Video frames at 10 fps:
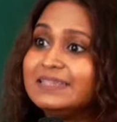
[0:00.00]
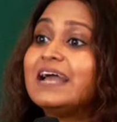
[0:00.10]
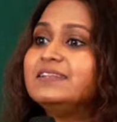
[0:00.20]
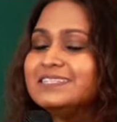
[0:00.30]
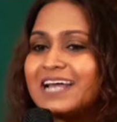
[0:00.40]

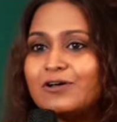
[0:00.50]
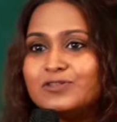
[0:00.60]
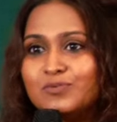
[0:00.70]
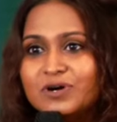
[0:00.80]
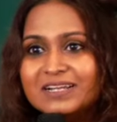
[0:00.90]
That is how
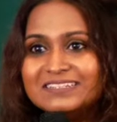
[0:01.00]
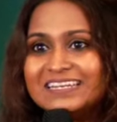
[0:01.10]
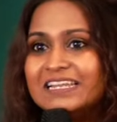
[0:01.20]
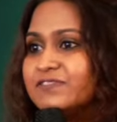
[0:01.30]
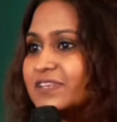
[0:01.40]
the world
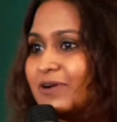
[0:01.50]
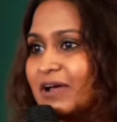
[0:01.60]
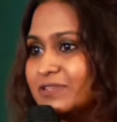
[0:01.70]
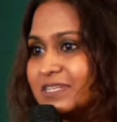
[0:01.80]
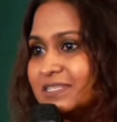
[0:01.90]
lives
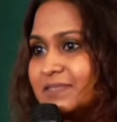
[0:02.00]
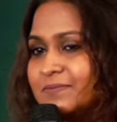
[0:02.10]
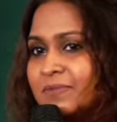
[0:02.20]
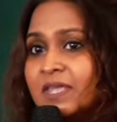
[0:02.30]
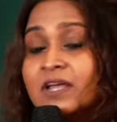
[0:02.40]
around us.
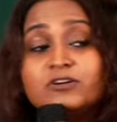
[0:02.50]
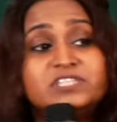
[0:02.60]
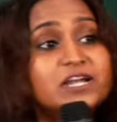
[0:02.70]
Because